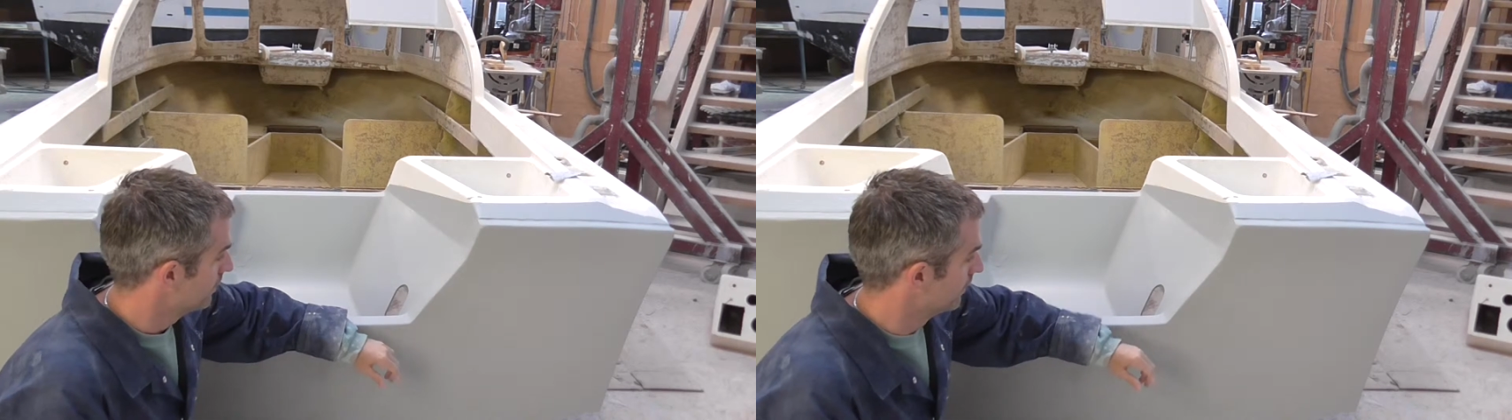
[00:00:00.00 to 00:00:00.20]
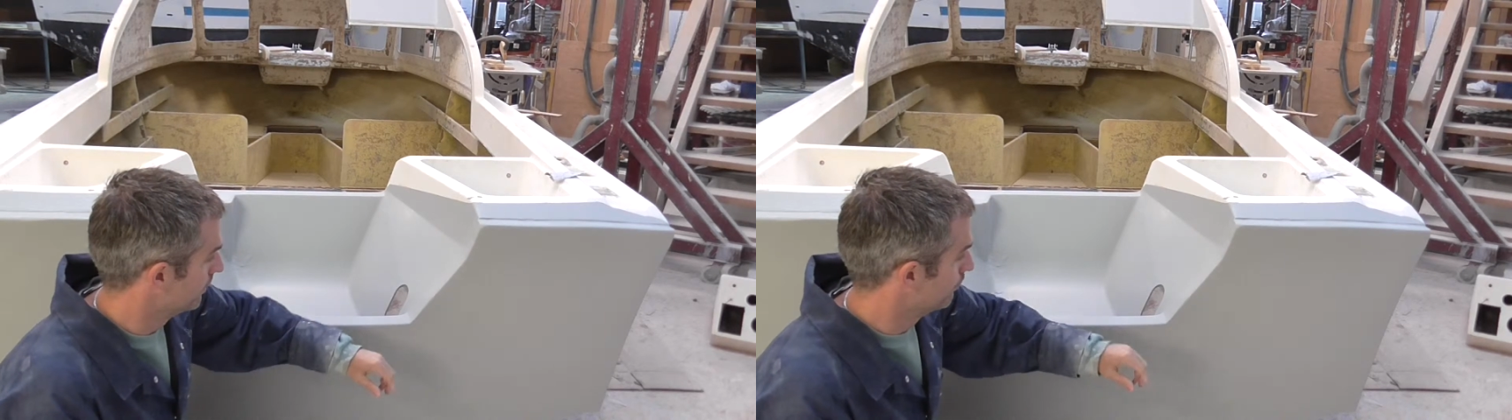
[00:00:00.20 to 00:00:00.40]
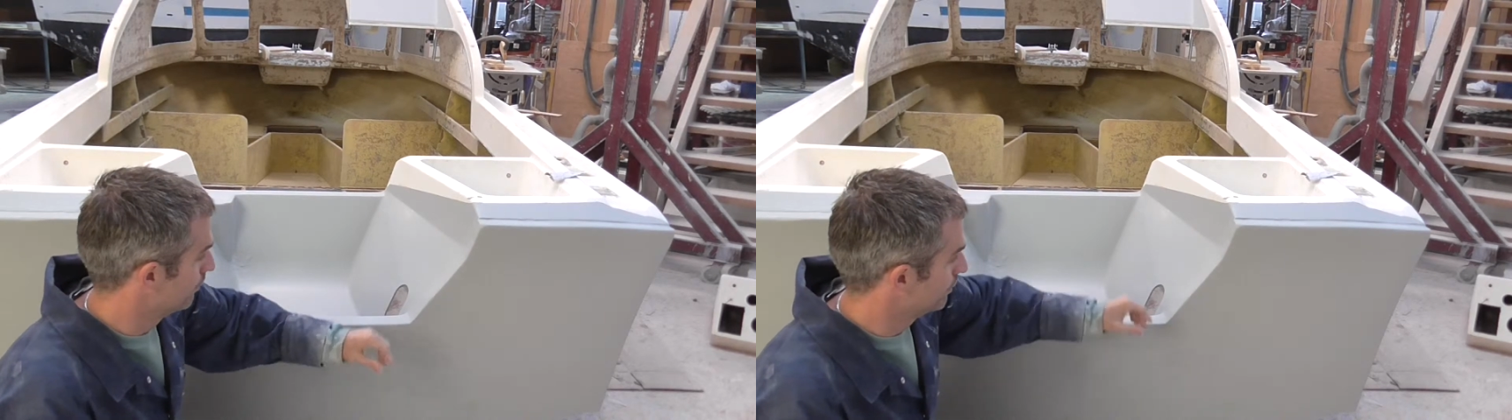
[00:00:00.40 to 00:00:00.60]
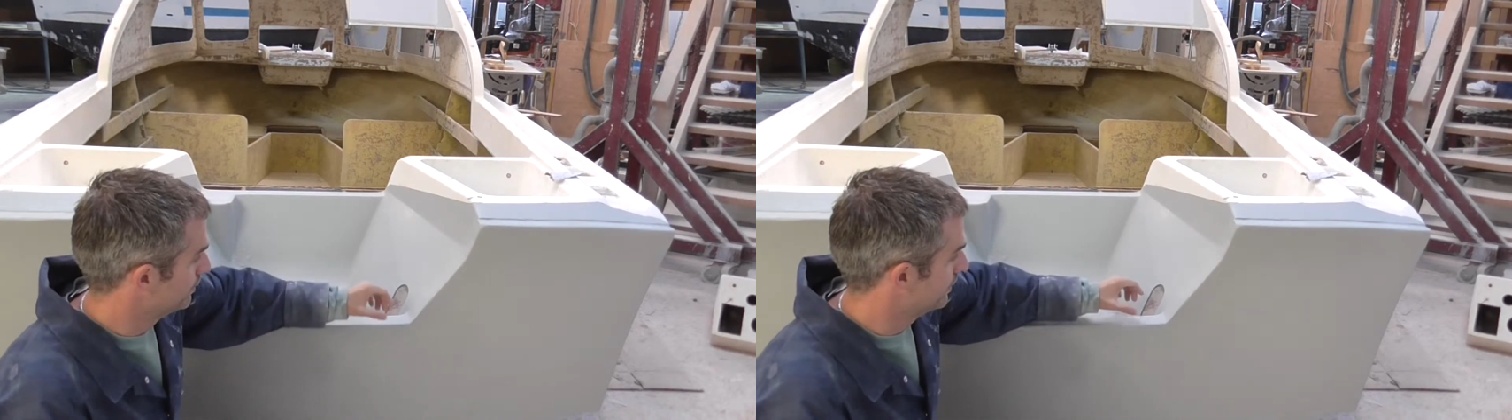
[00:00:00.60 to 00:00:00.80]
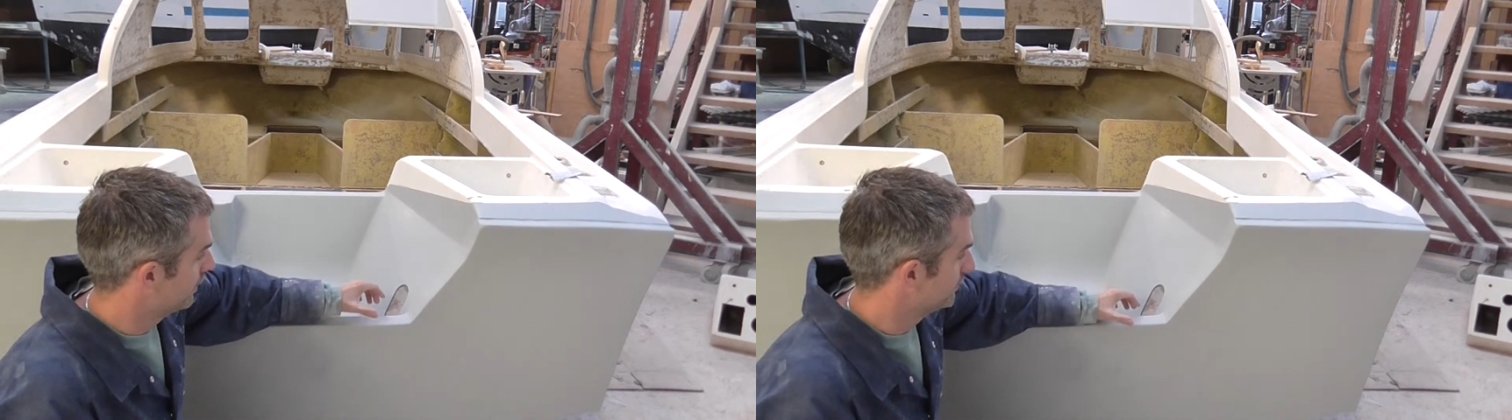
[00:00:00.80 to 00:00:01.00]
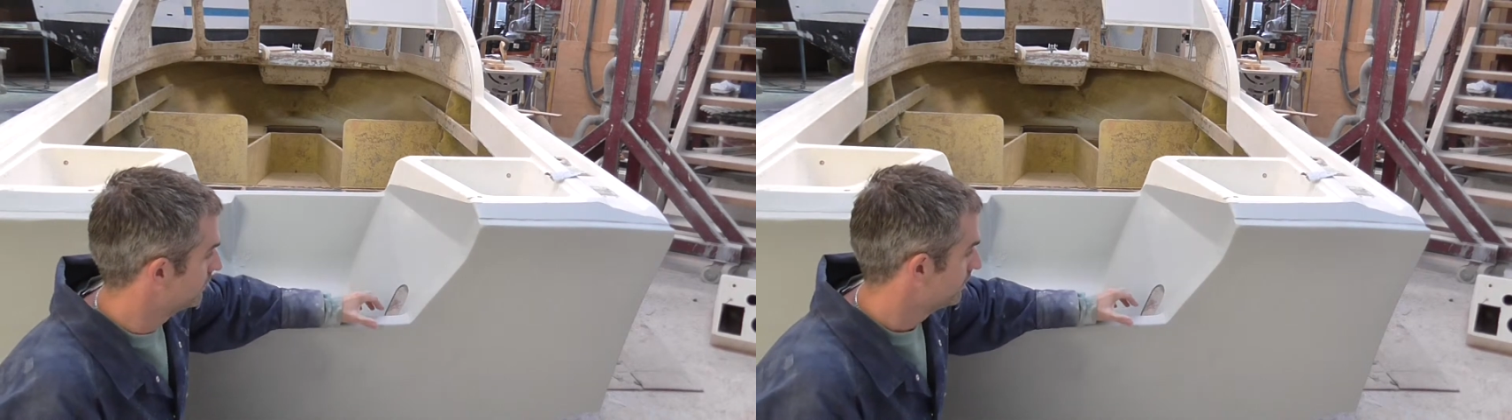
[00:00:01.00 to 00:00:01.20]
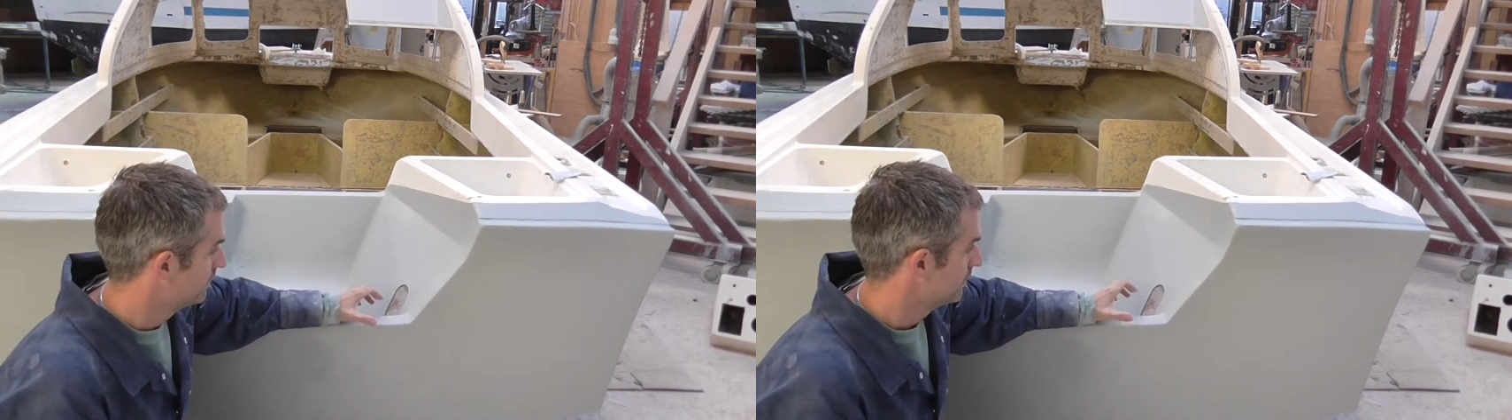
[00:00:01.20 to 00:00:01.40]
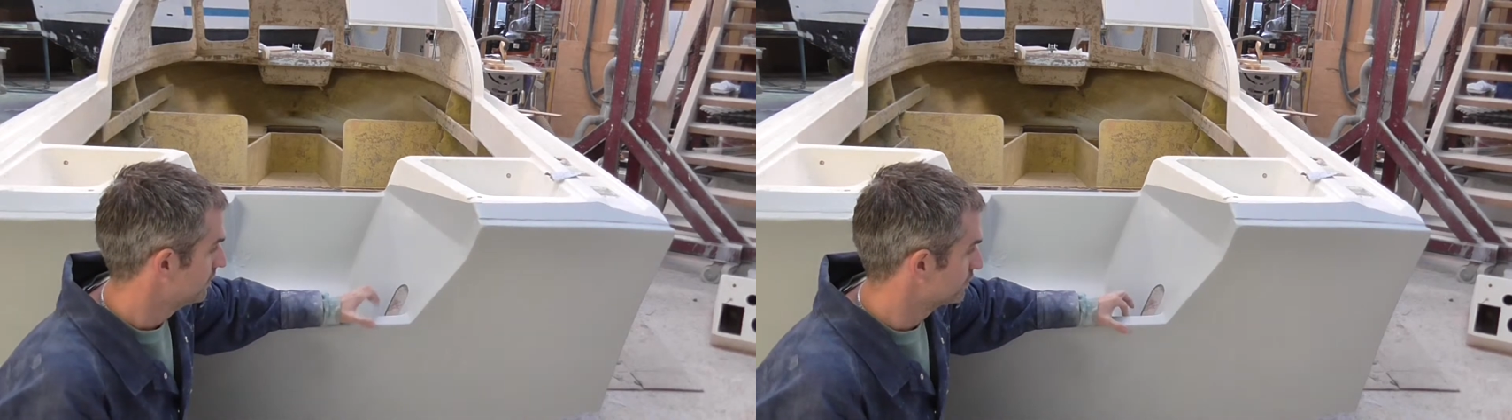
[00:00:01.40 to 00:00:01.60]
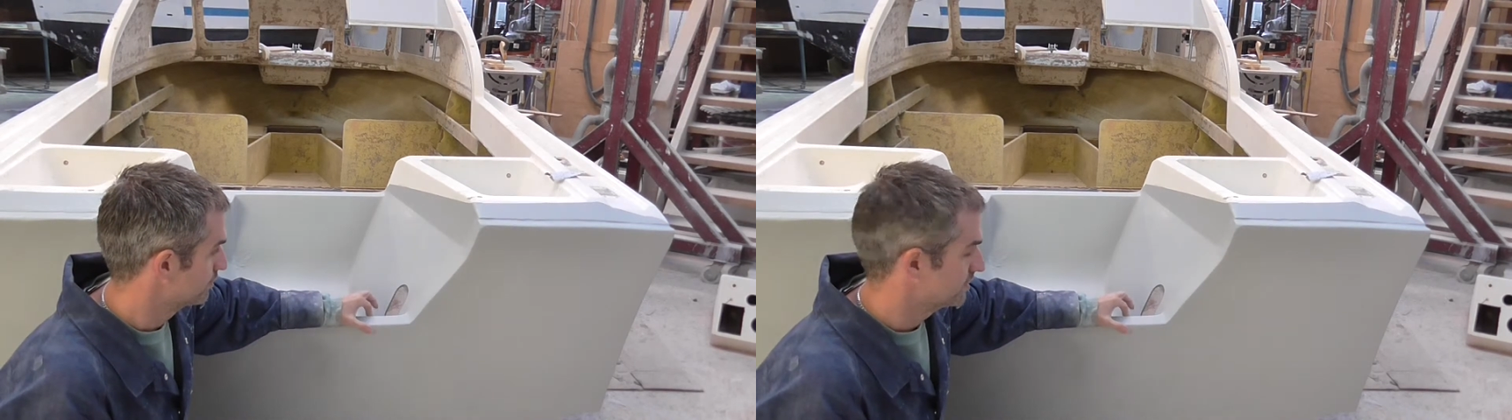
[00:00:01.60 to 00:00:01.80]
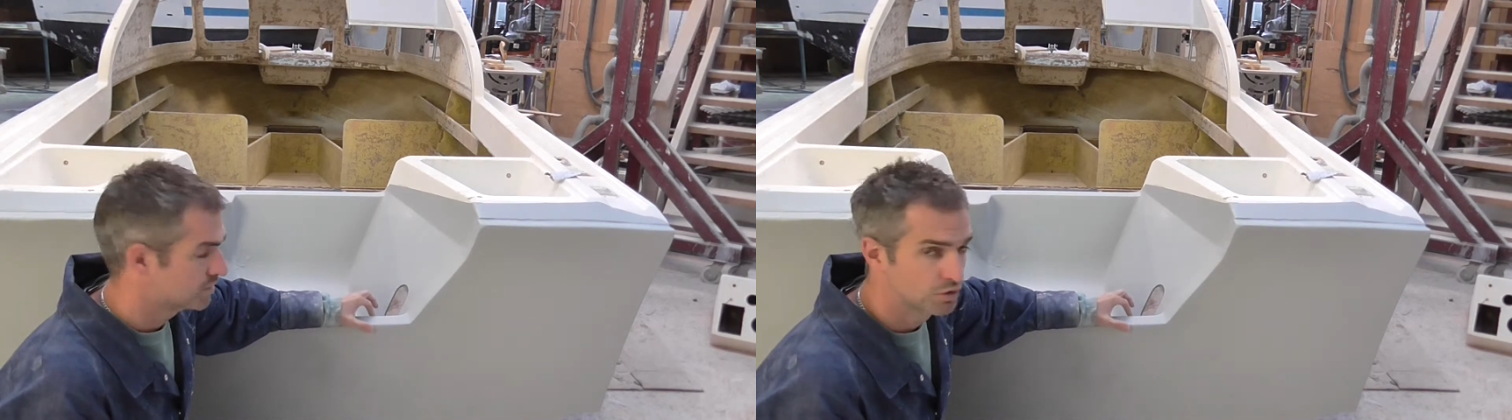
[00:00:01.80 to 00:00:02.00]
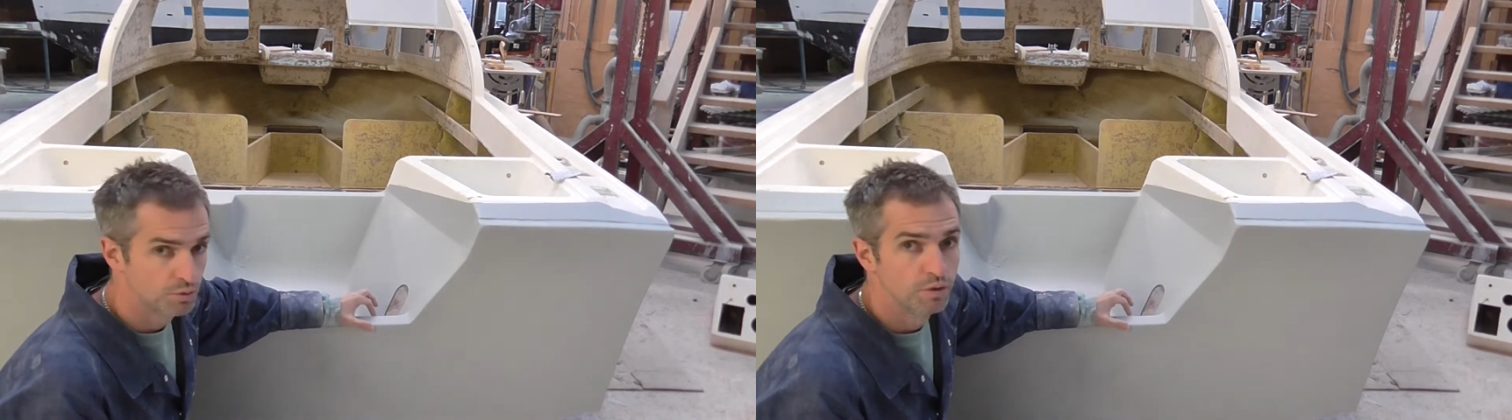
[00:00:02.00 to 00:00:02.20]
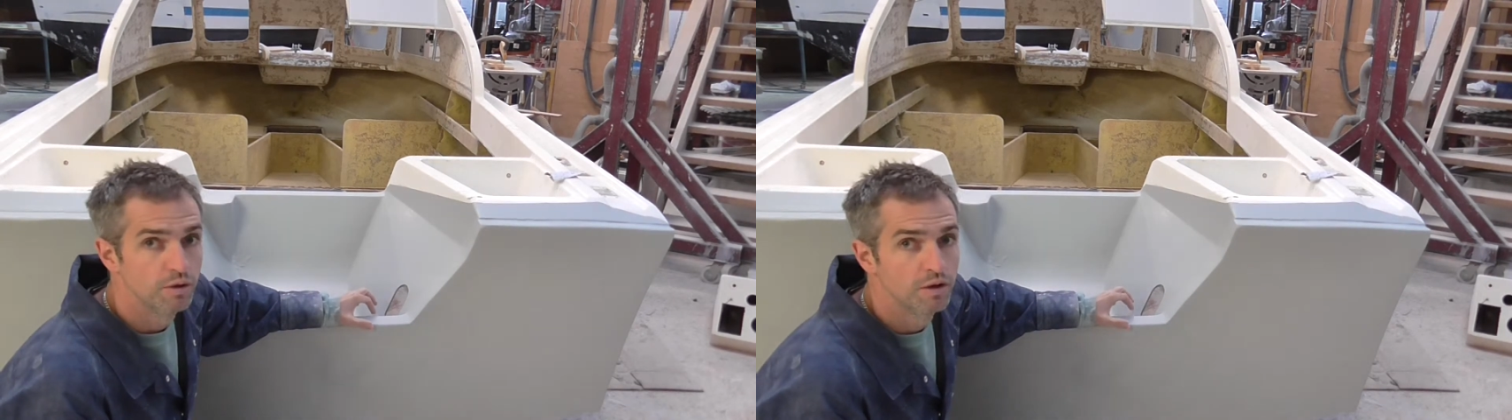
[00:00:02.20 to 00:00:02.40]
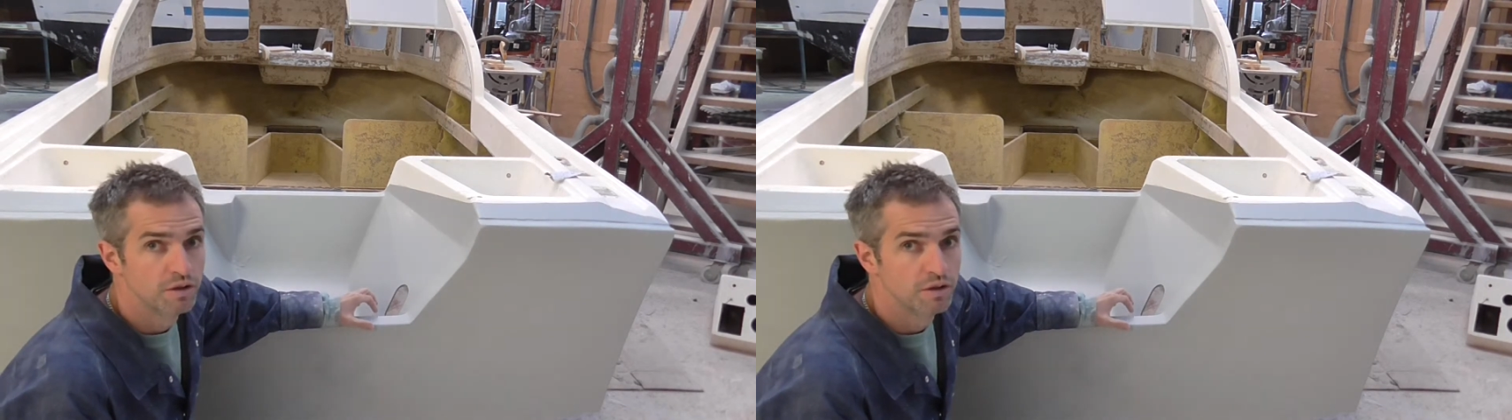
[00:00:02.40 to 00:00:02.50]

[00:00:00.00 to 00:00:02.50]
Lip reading: What we've done is squeeze two